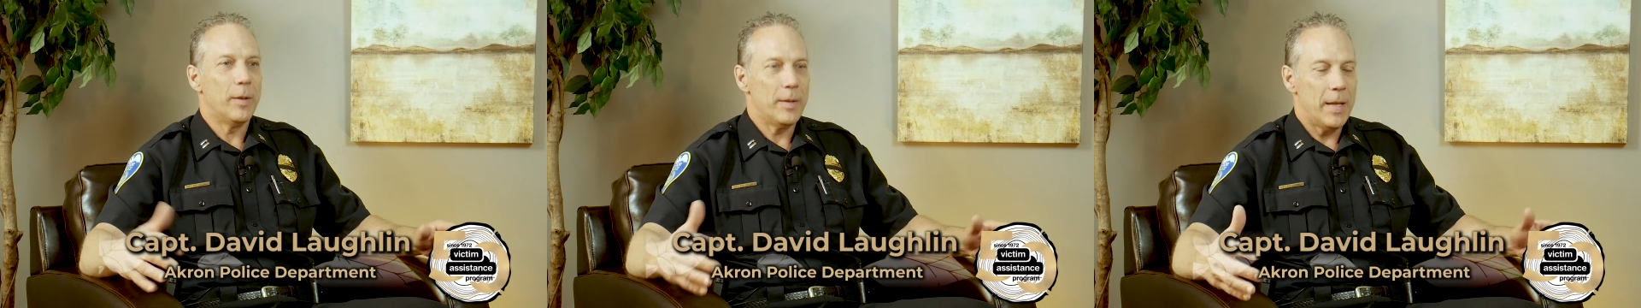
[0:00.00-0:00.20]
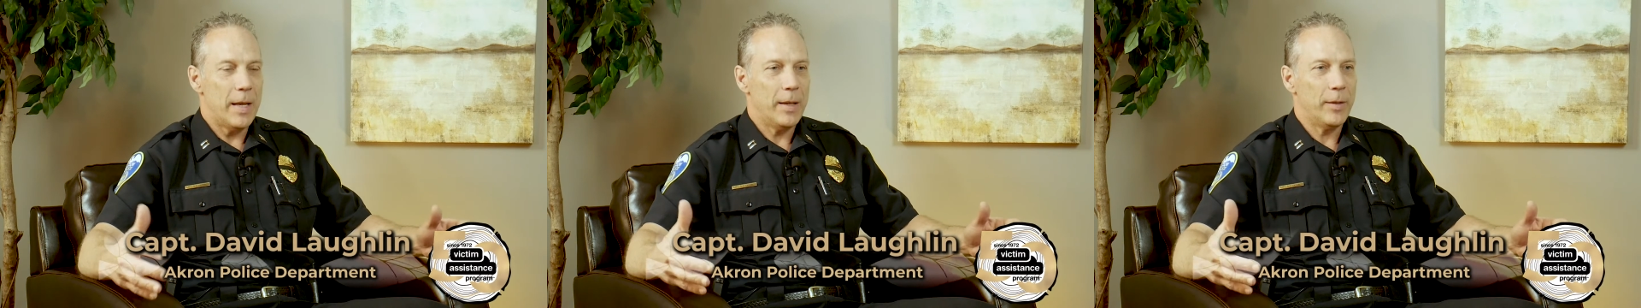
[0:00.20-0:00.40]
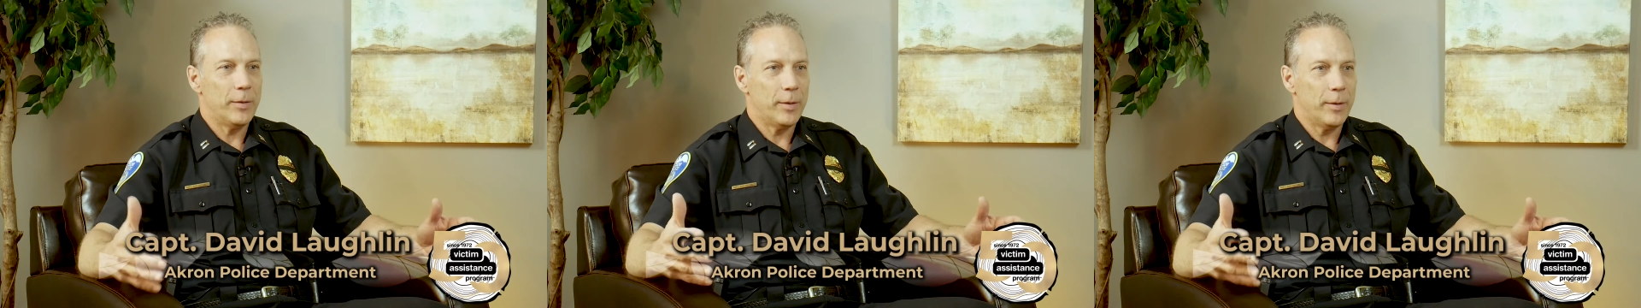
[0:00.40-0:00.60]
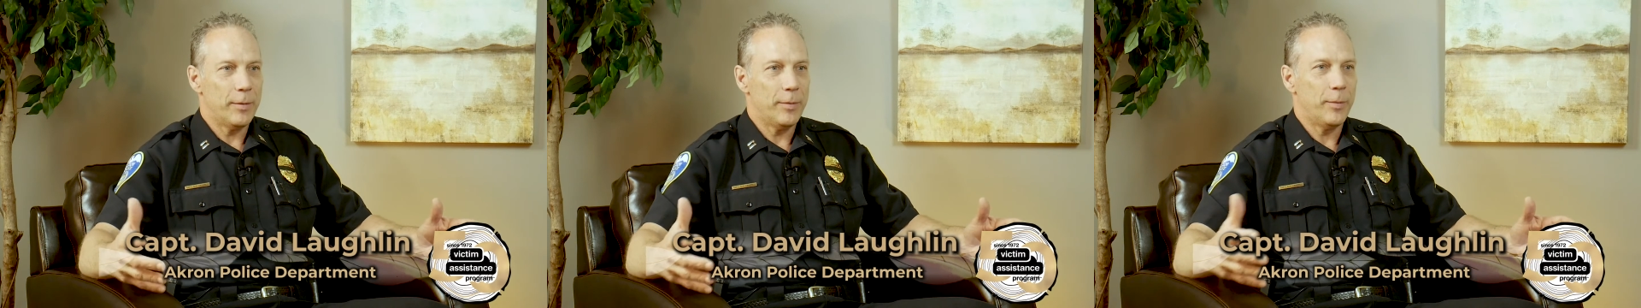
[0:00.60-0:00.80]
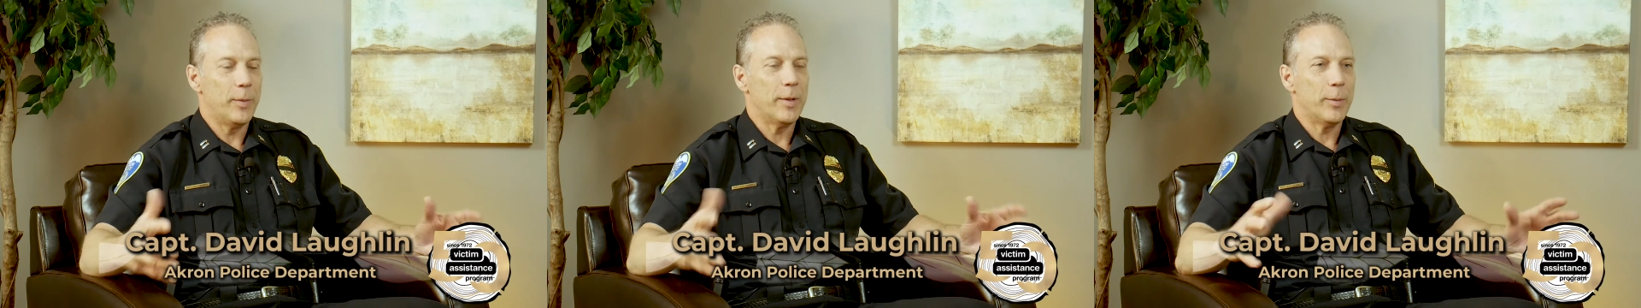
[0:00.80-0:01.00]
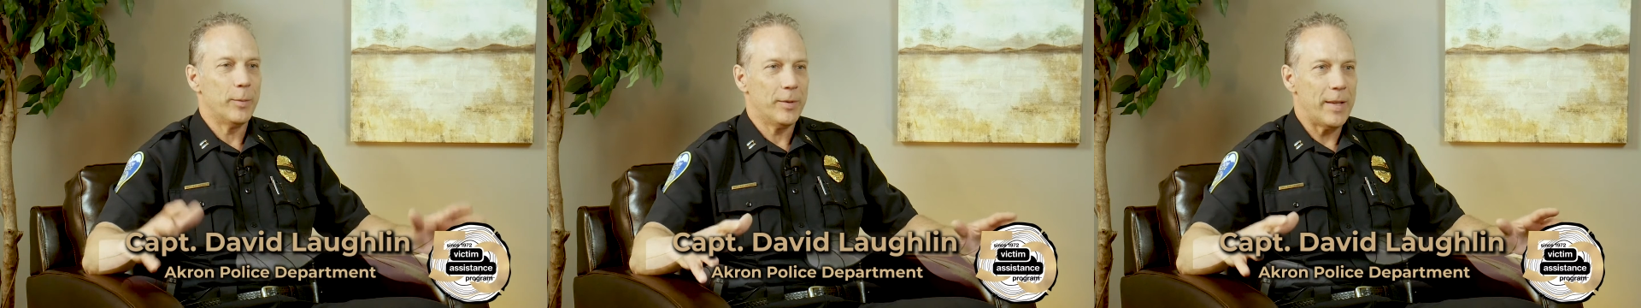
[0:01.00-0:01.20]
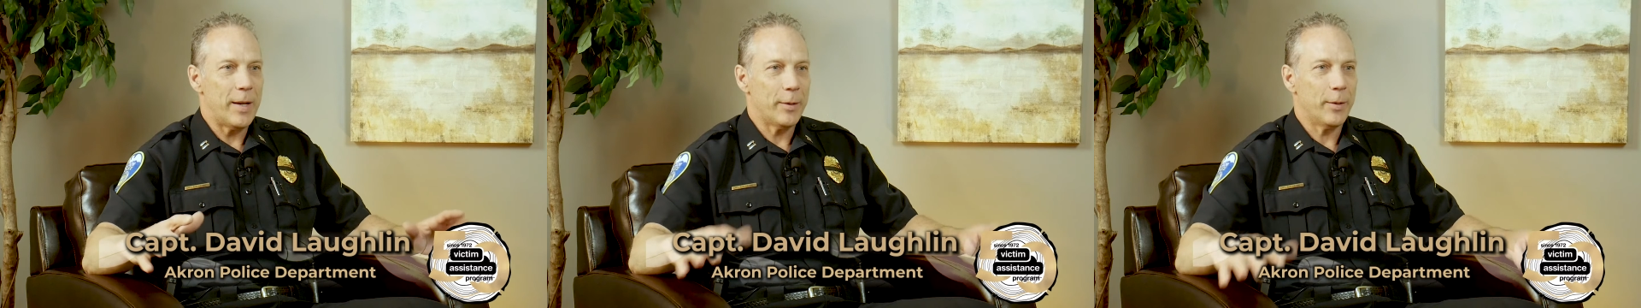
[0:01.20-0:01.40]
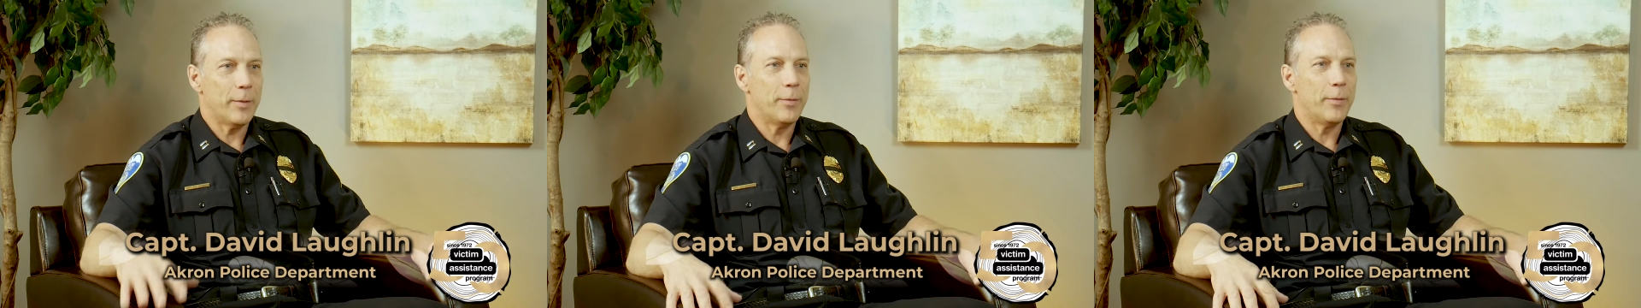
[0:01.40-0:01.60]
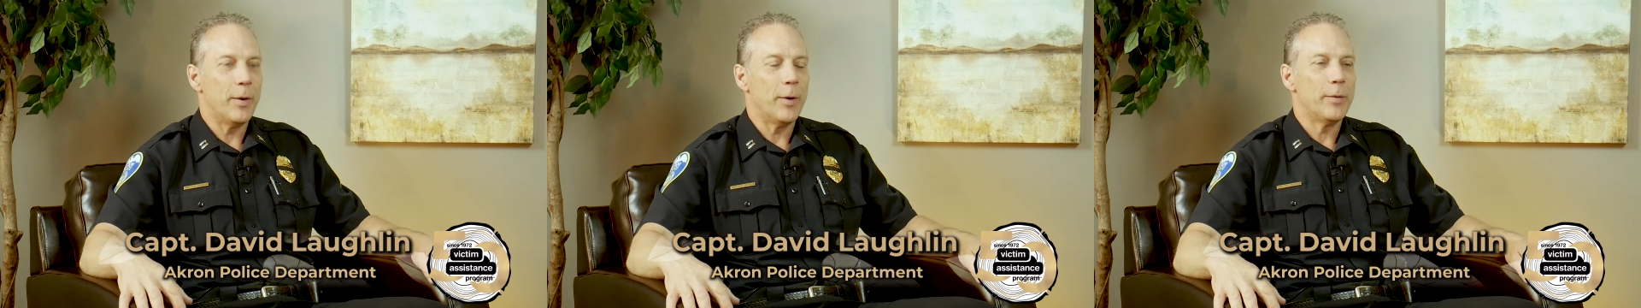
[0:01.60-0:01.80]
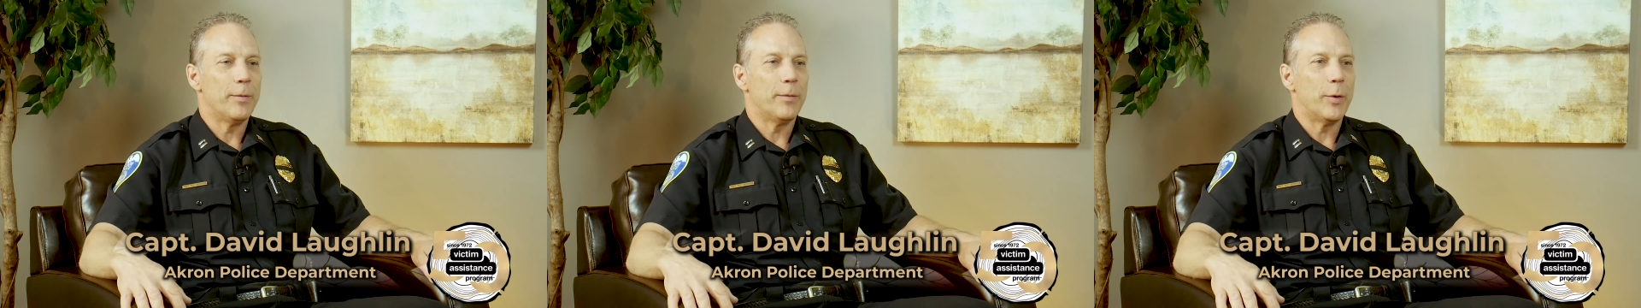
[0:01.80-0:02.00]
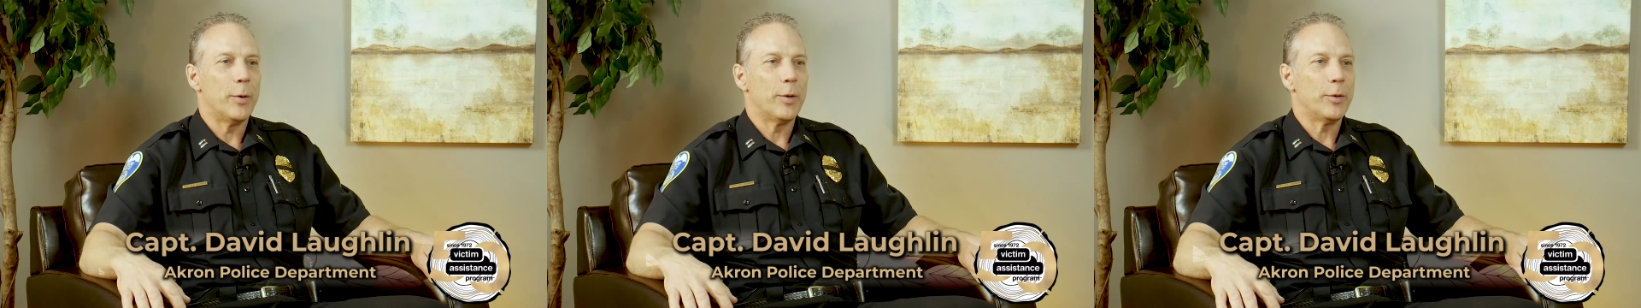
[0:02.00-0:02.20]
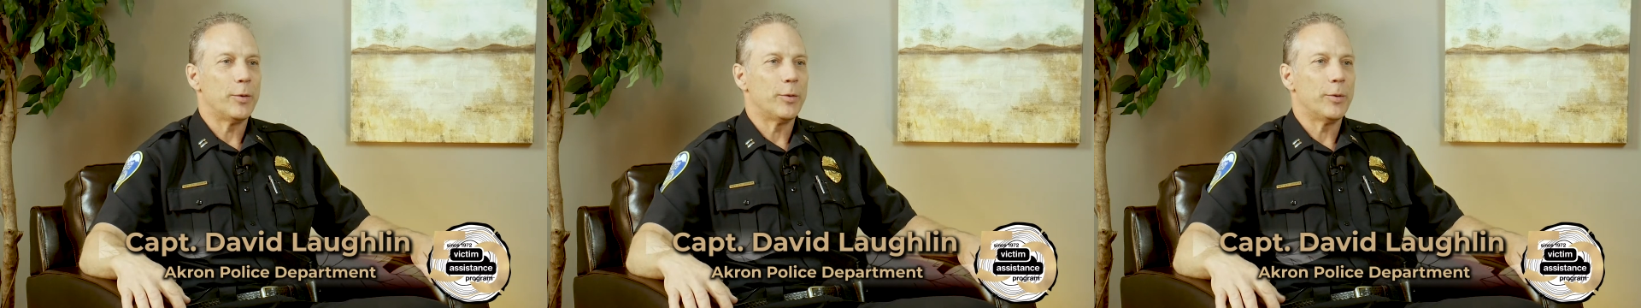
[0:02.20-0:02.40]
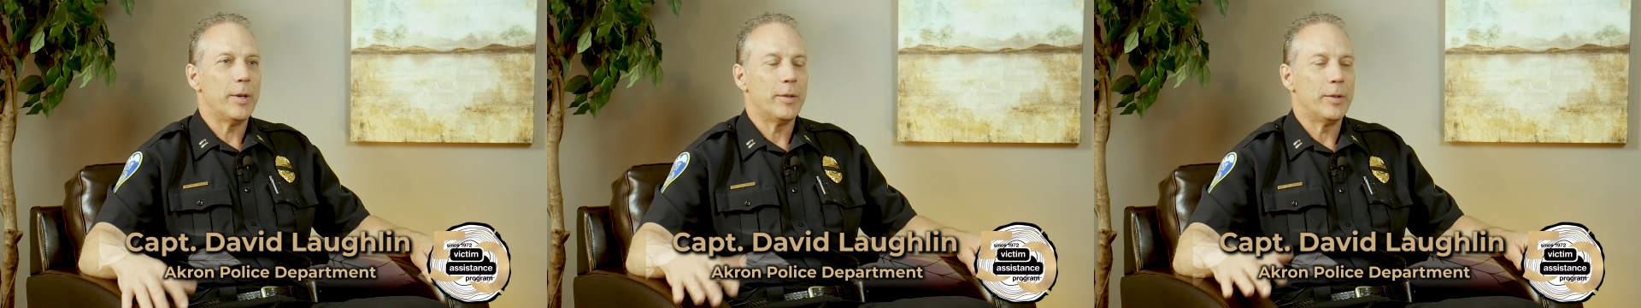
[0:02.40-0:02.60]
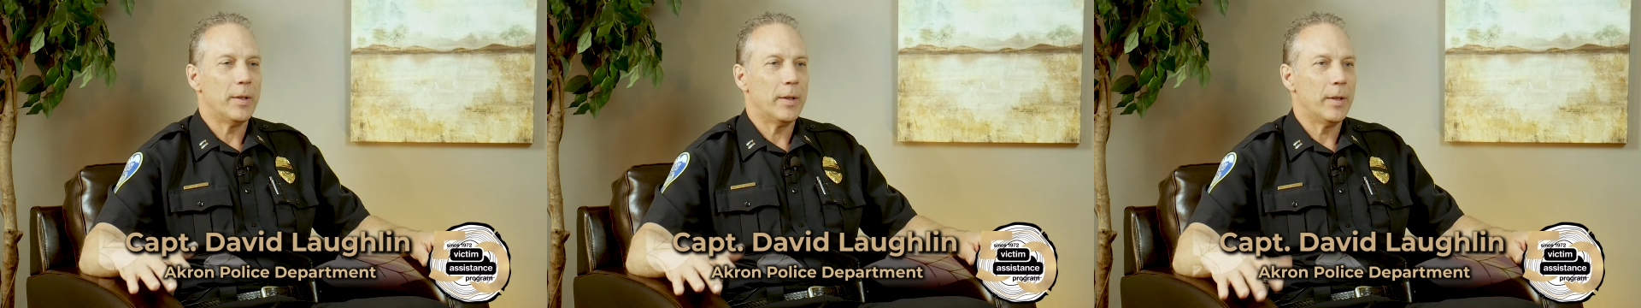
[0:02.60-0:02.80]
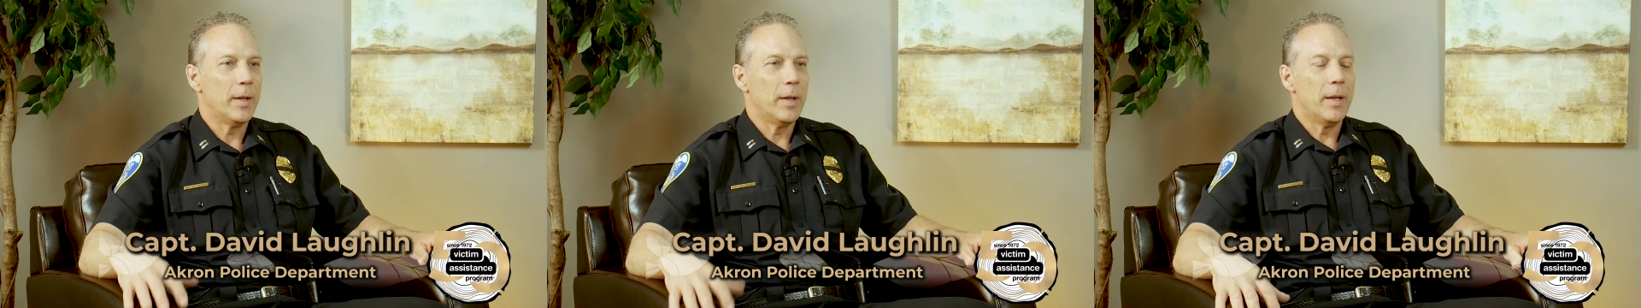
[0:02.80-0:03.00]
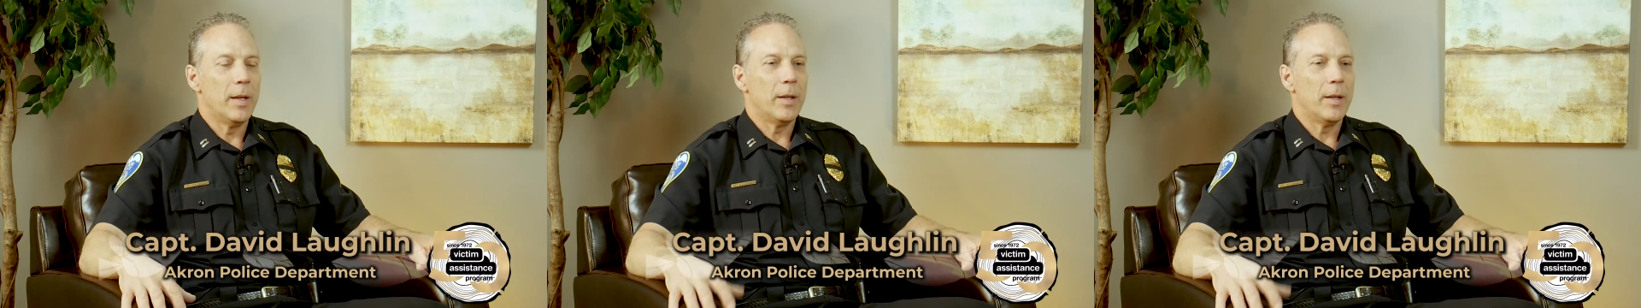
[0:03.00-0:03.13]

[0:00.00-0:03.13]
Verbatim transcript: the days of when it was down on, on Furnace Street to,